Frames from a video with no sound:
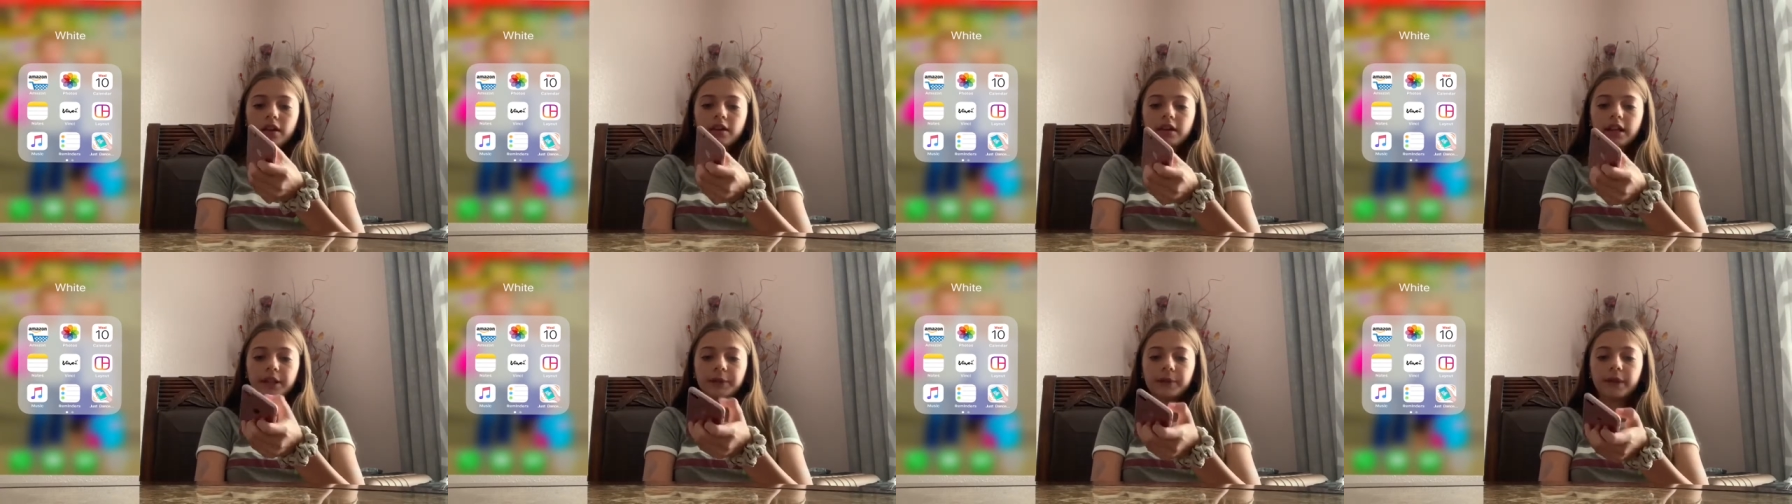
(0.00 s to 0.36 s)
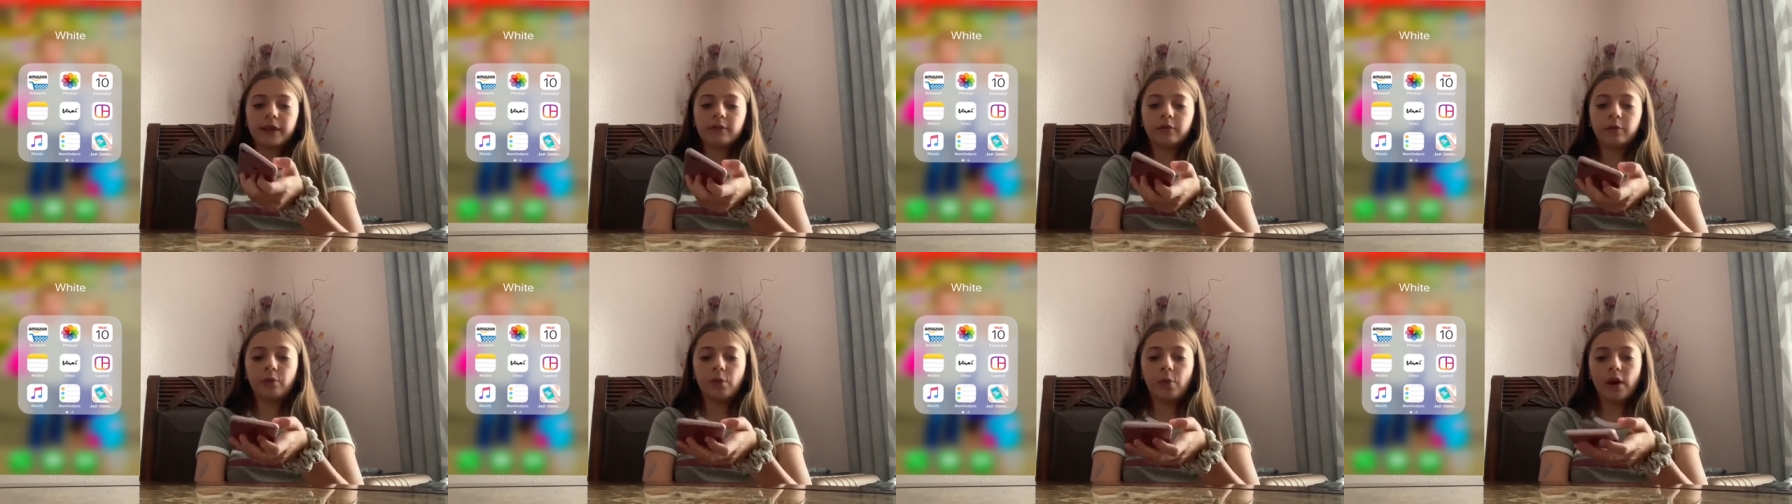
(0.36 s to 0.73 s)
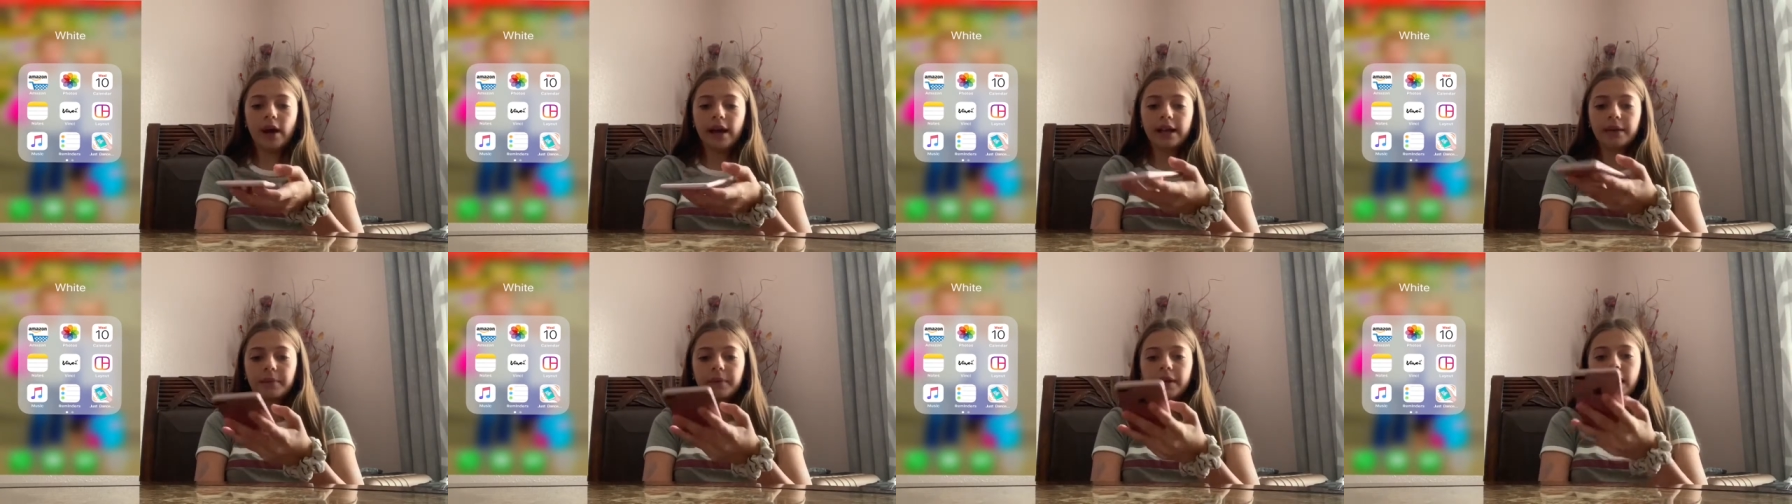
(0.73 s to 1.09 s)
Next we have
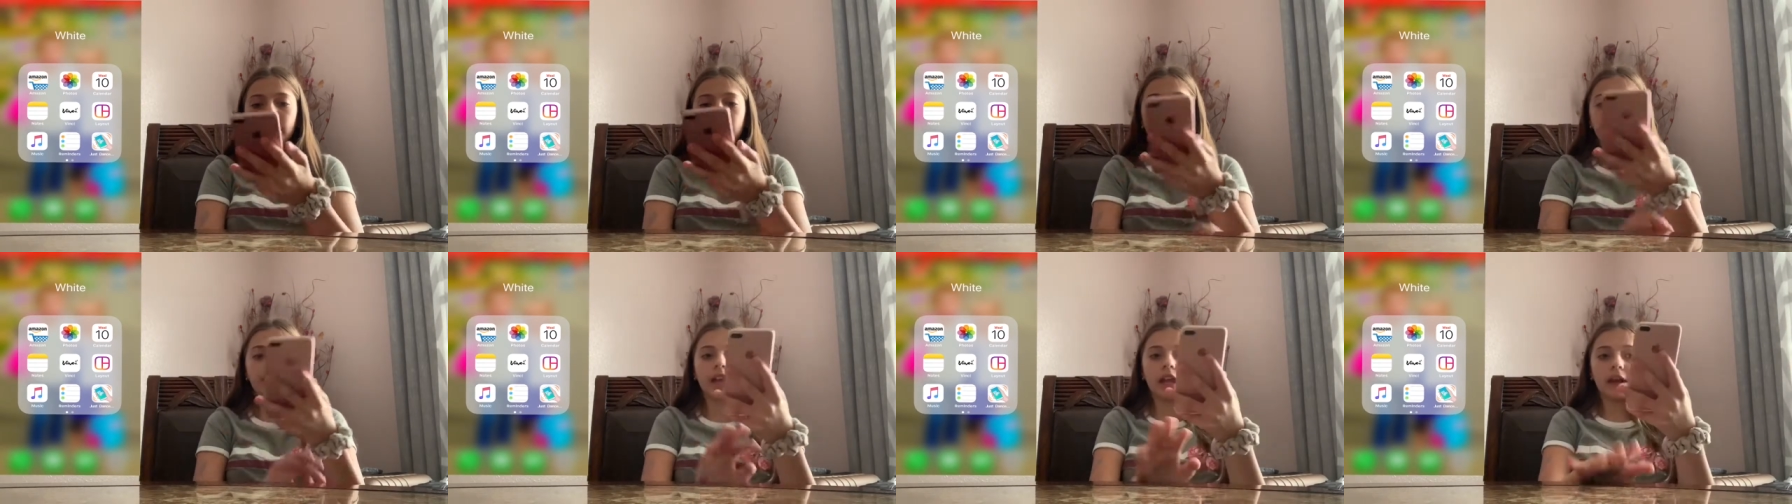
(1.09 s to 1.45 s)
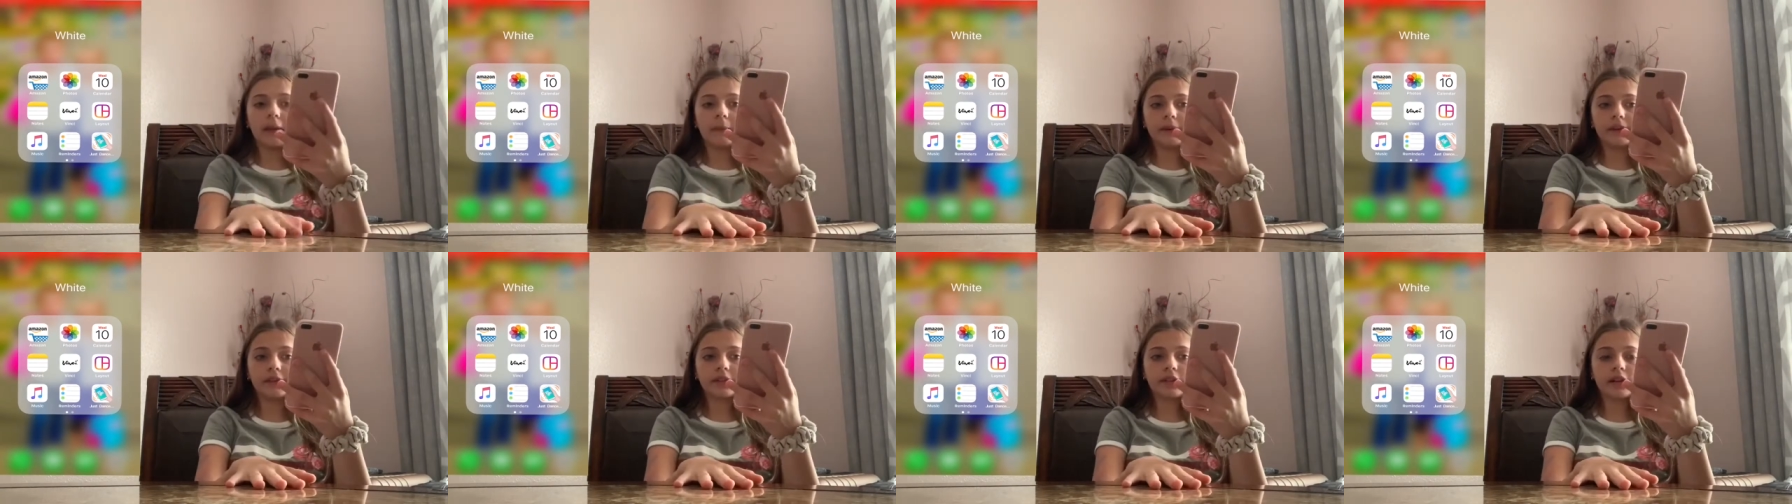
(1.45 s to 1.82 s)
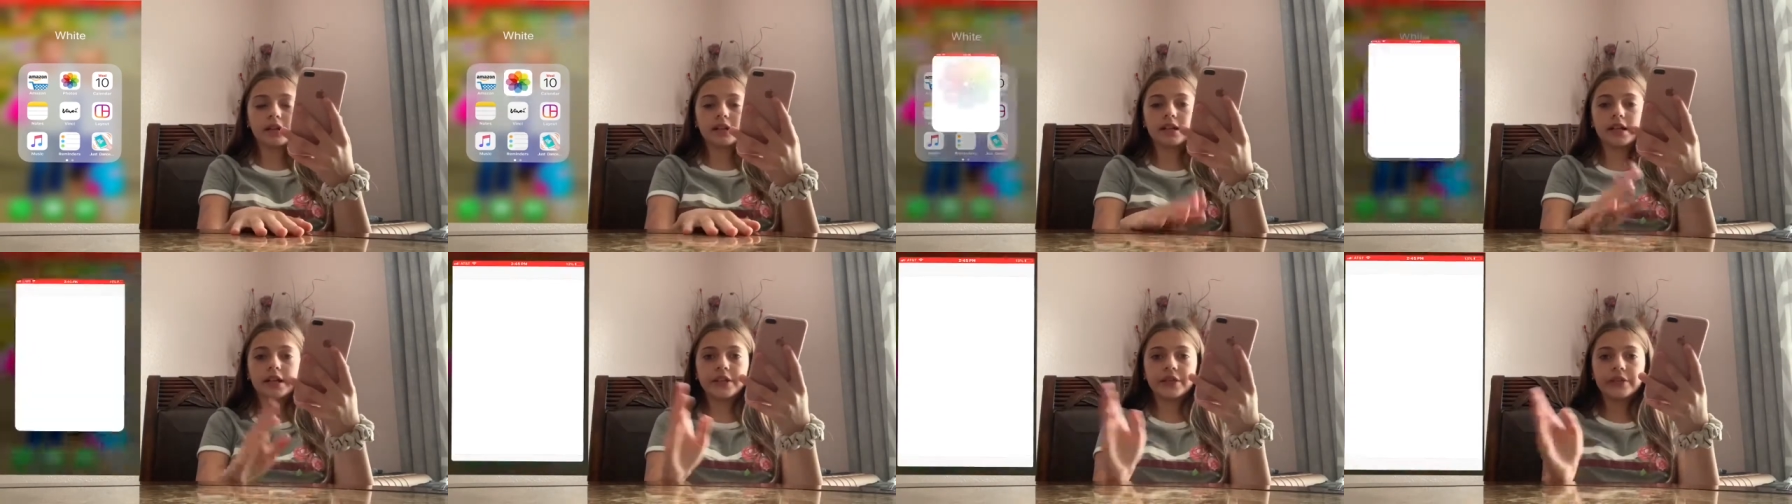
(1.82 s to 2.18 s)
White, we have
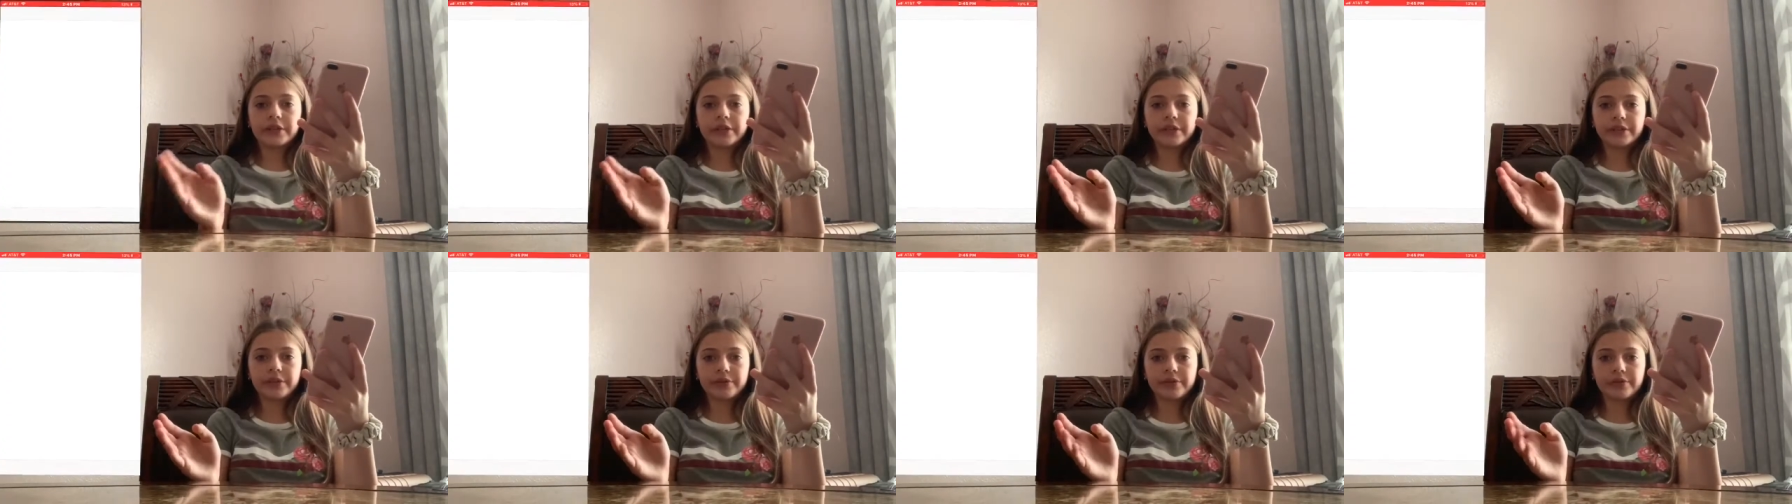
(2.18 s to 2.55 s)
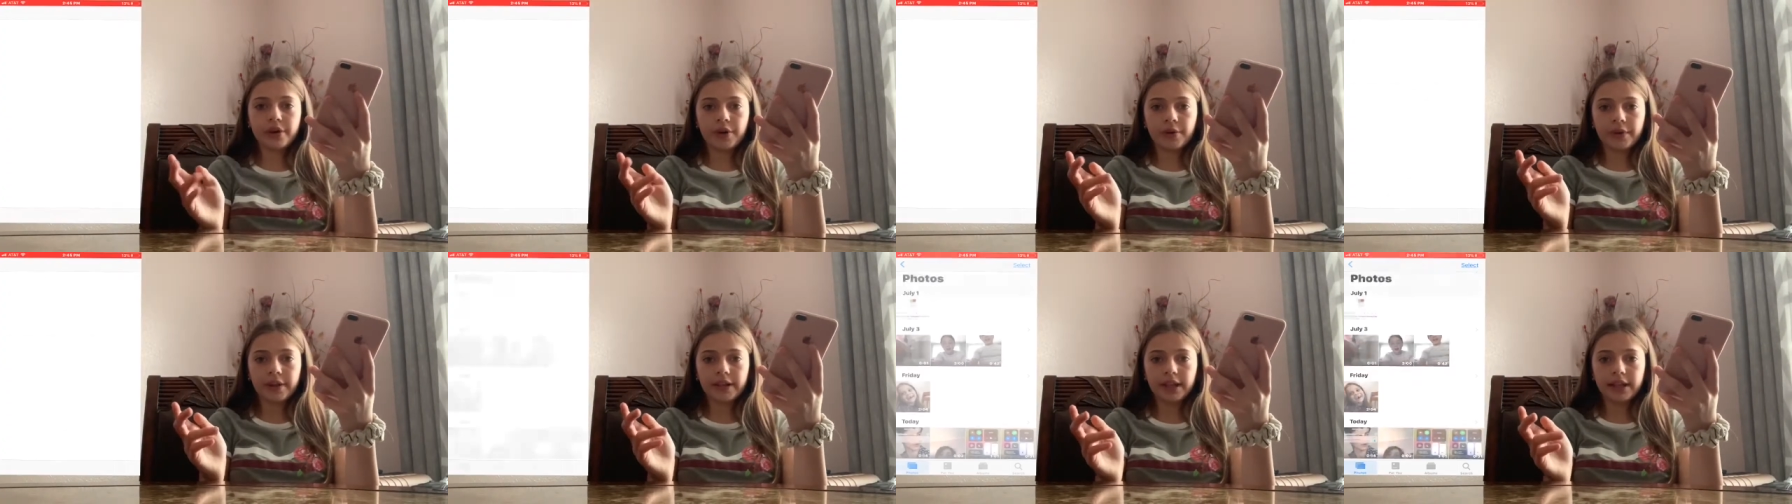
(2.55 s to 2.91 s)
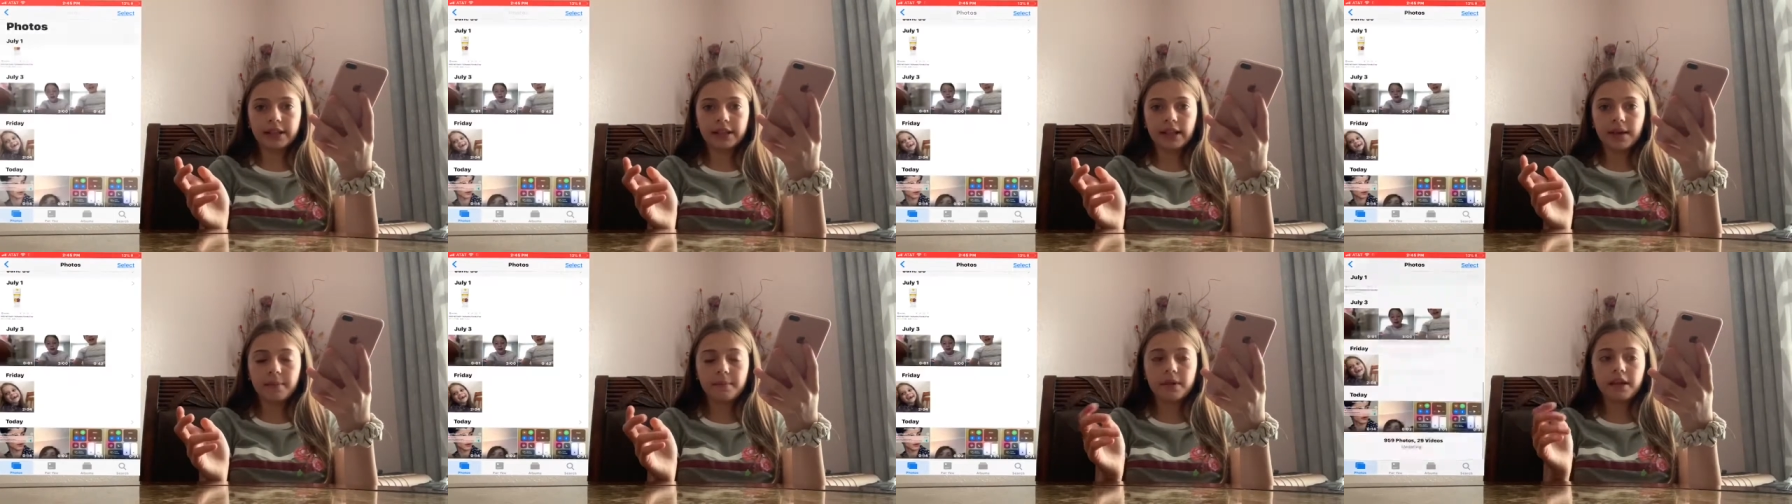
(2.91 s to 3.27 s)
Amazon. I usually don't go on it
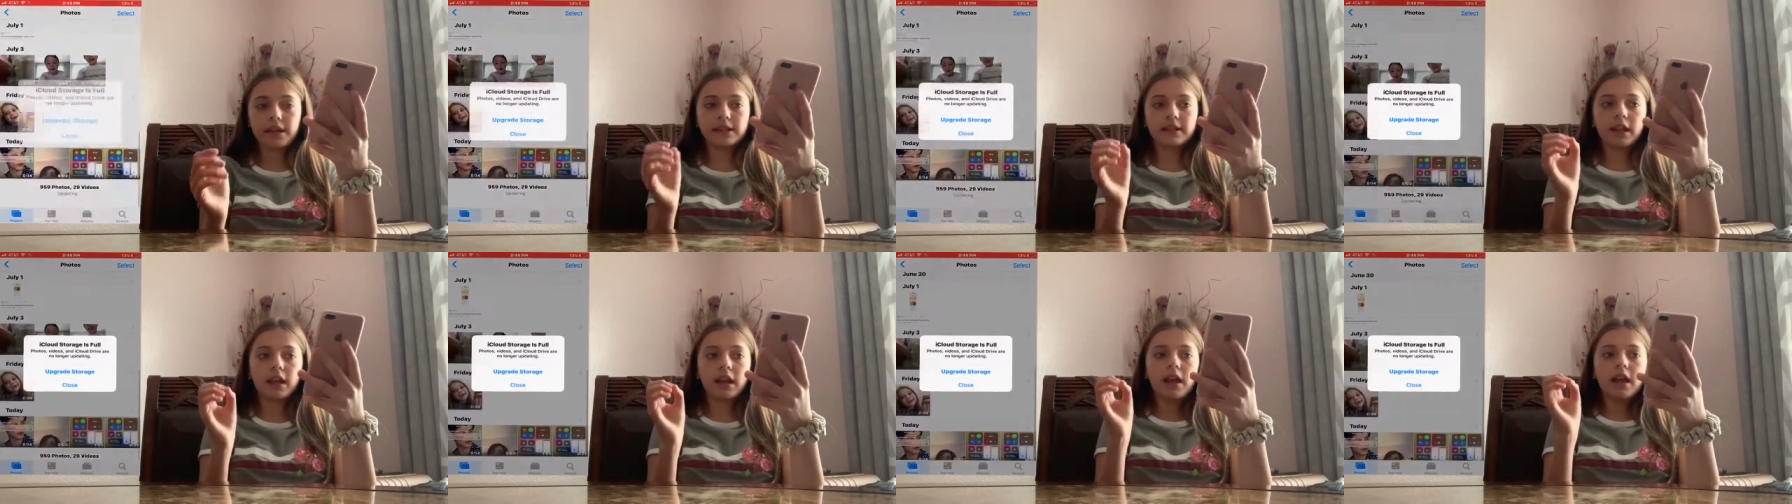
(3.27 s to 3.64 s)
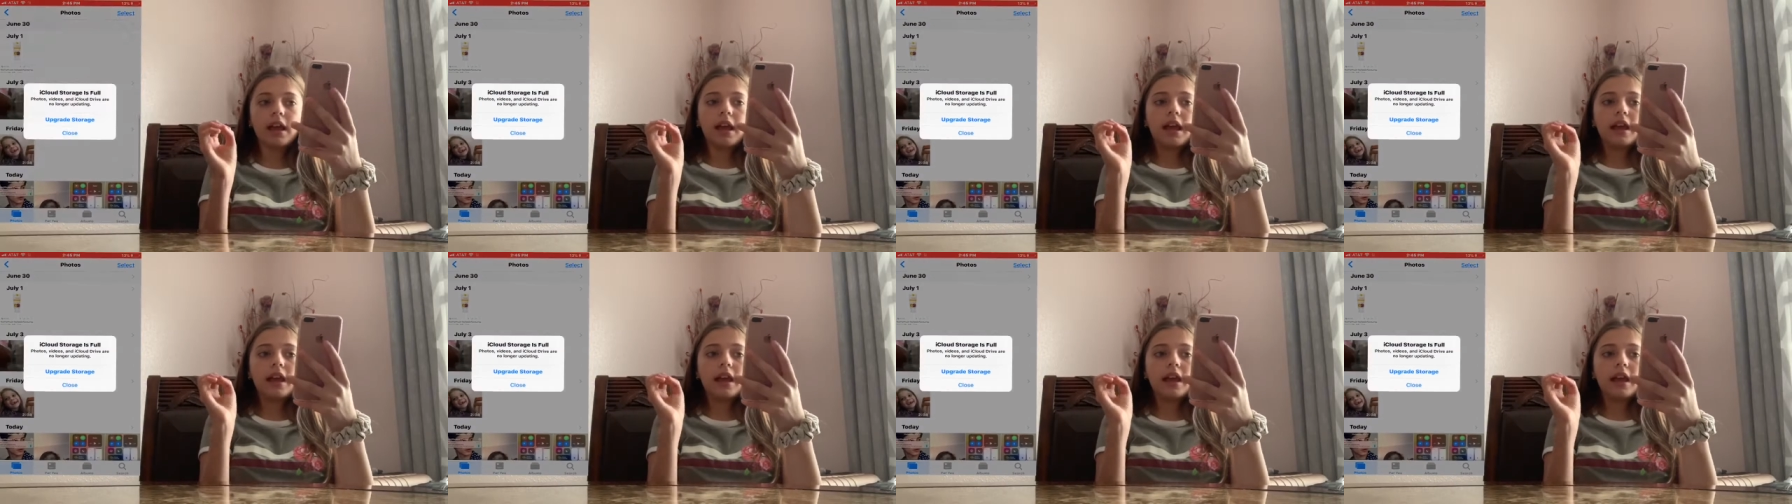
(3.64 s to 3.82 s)
that much.